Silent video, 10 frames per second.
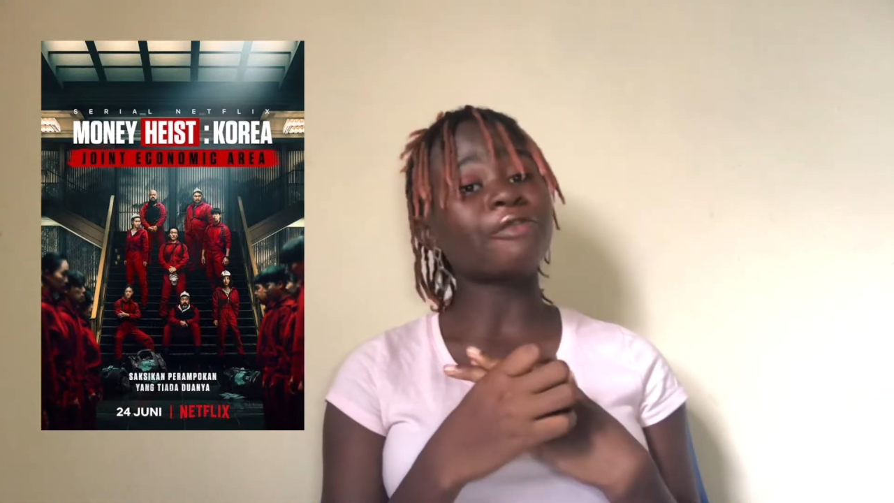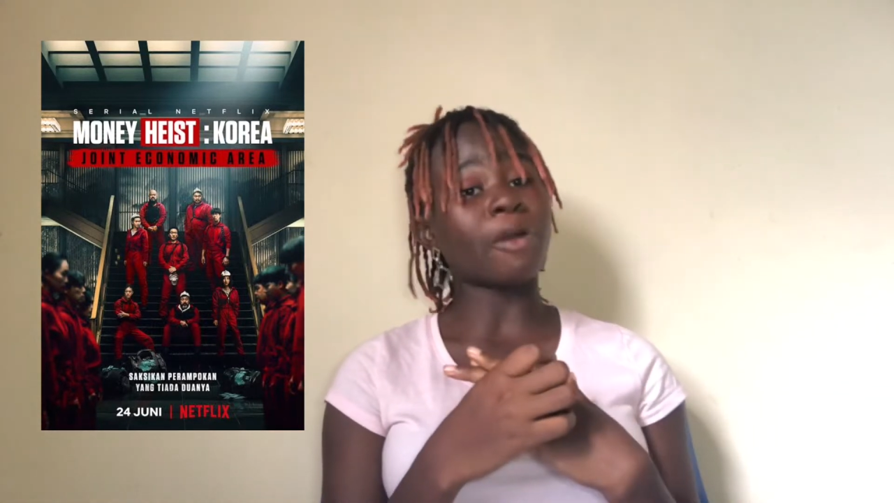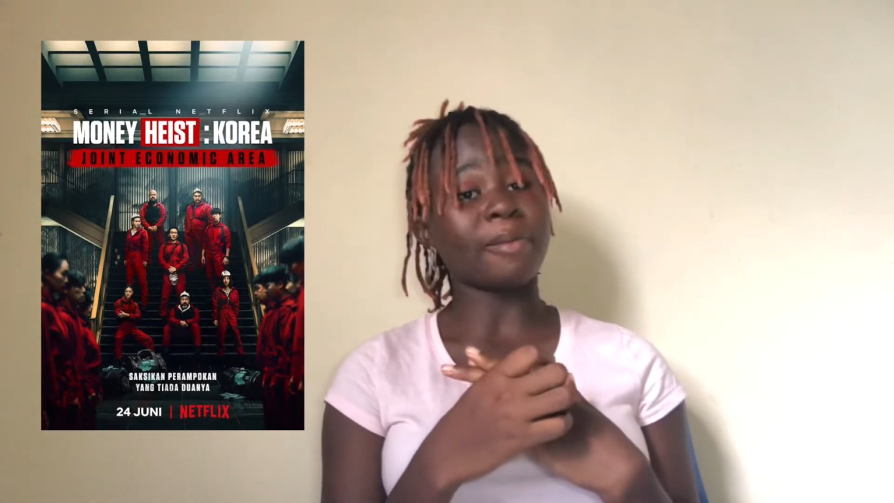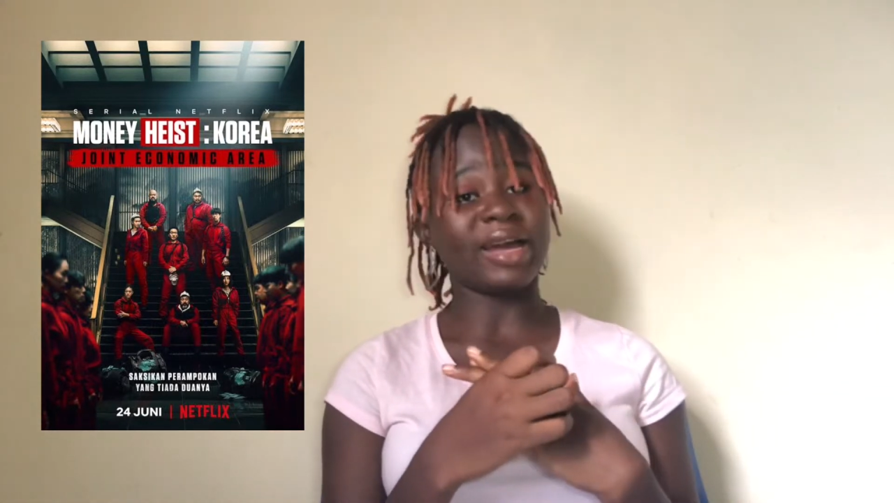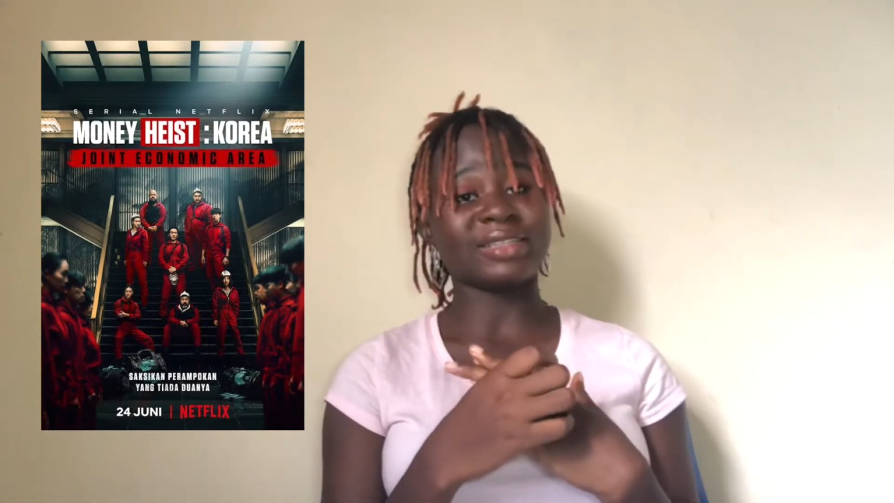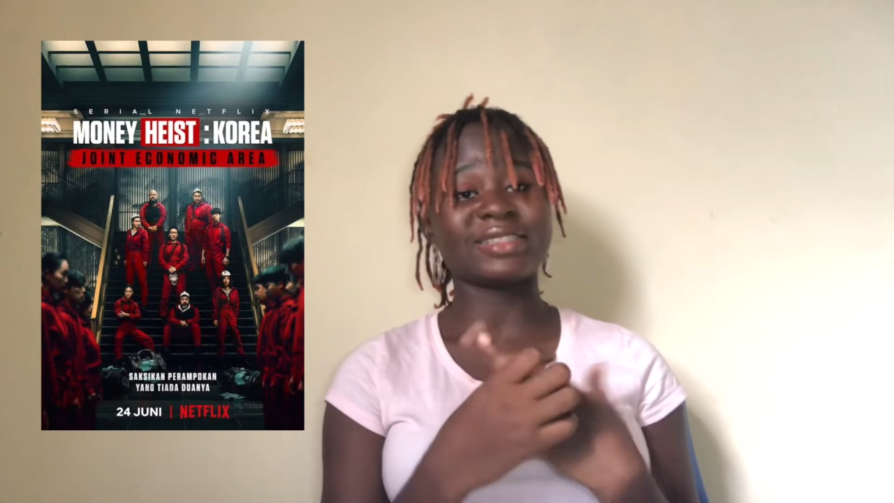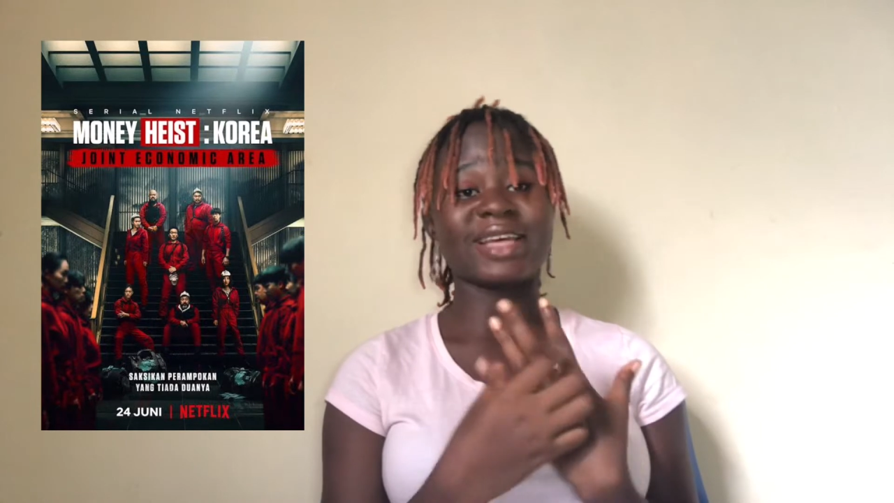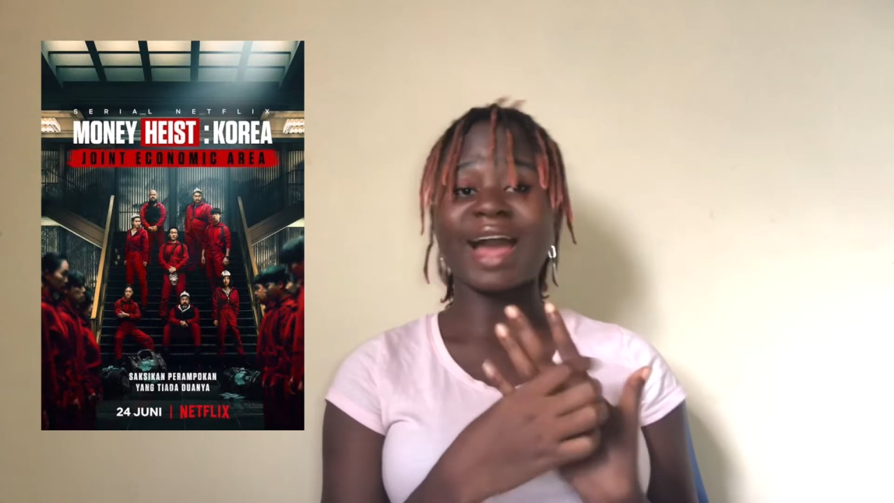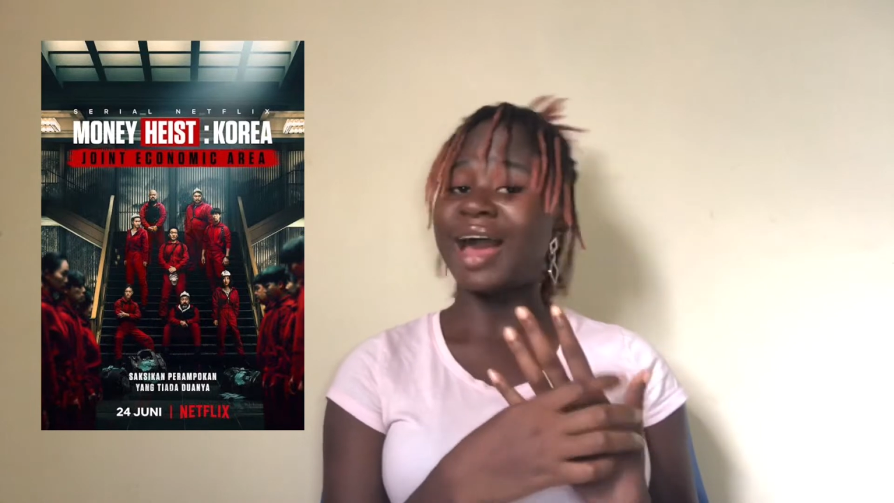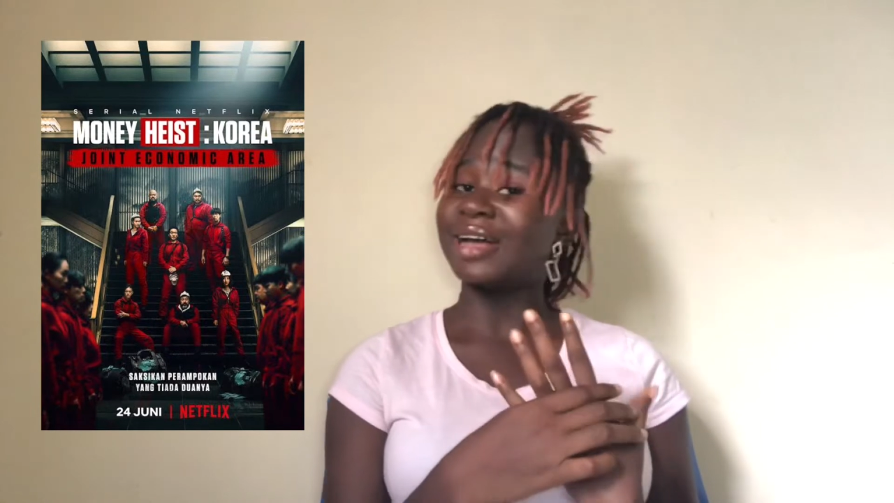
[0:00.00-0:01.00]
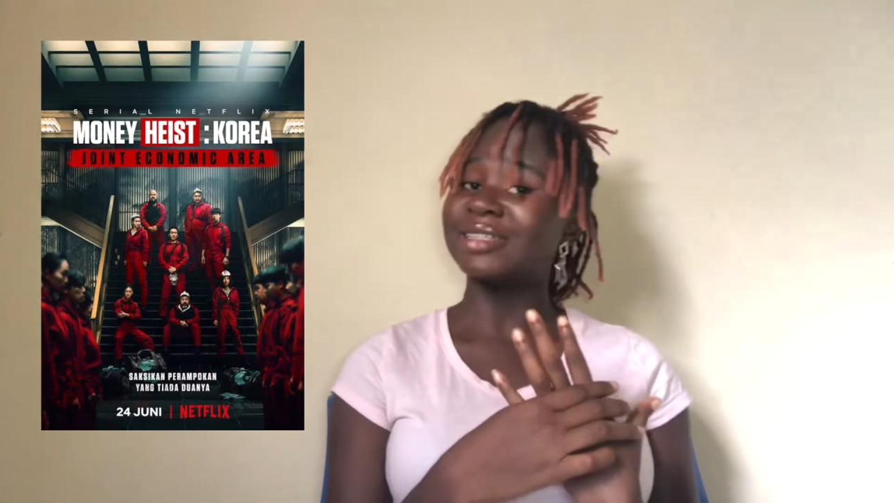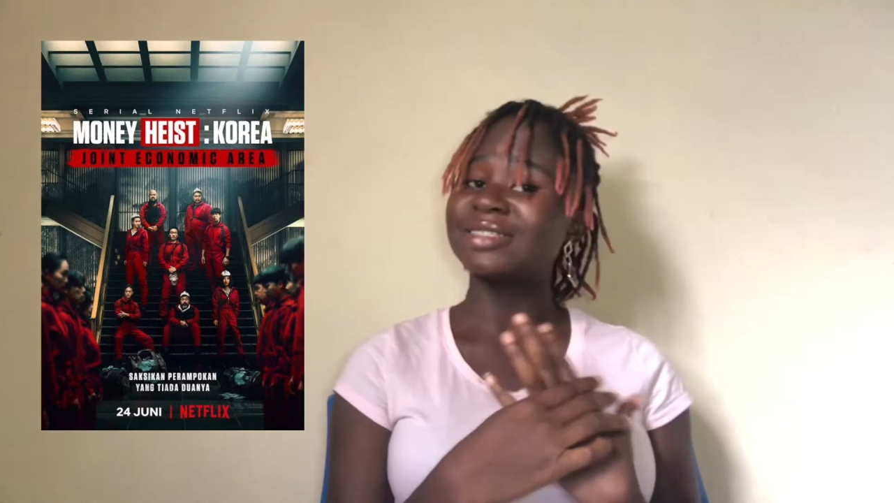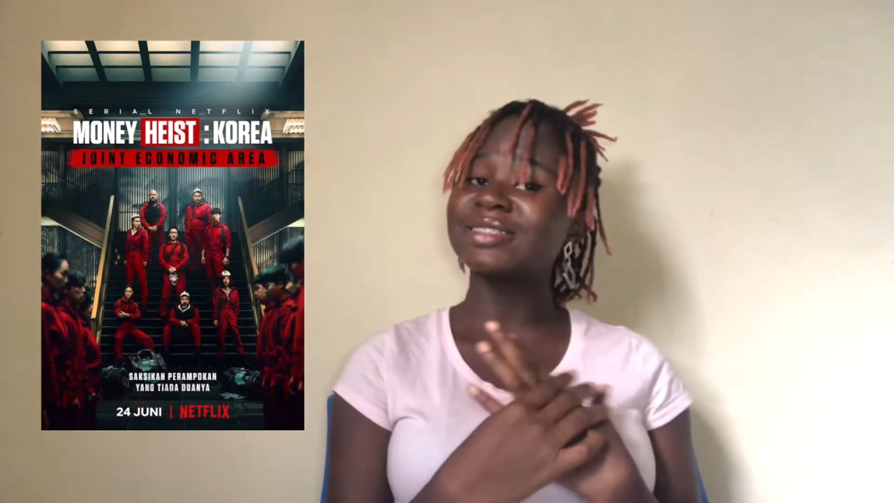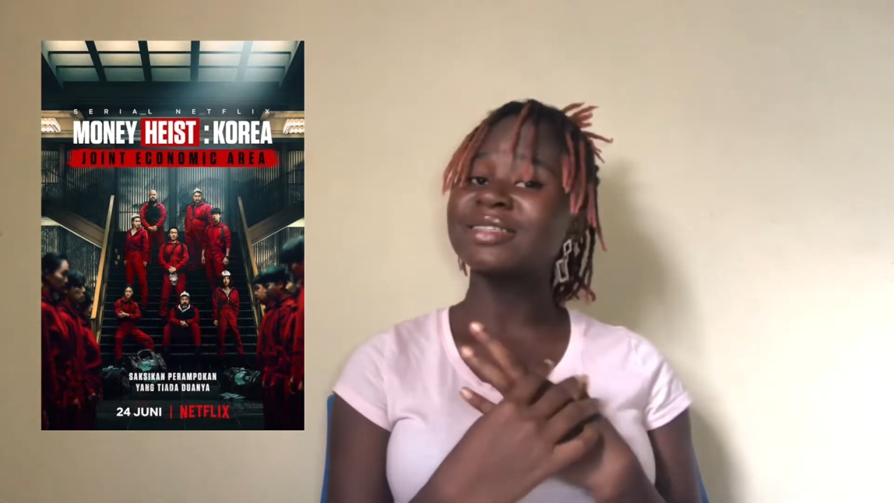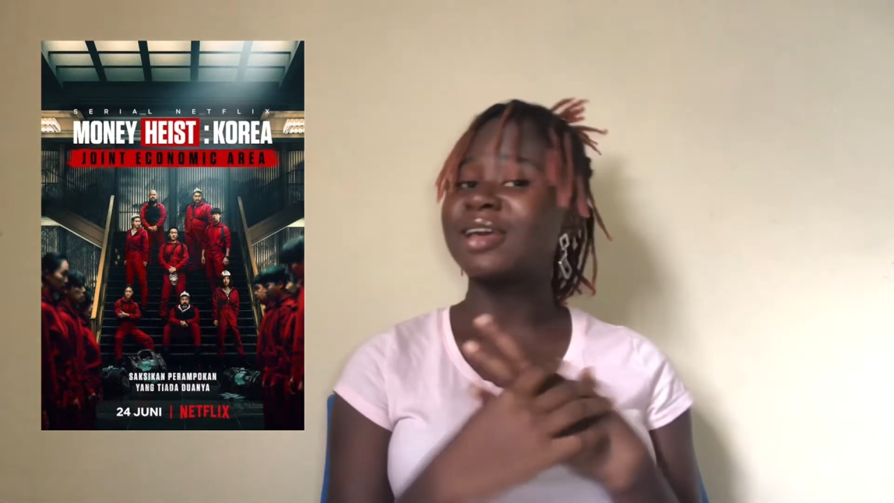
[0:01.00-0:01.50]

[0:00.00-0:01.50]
format as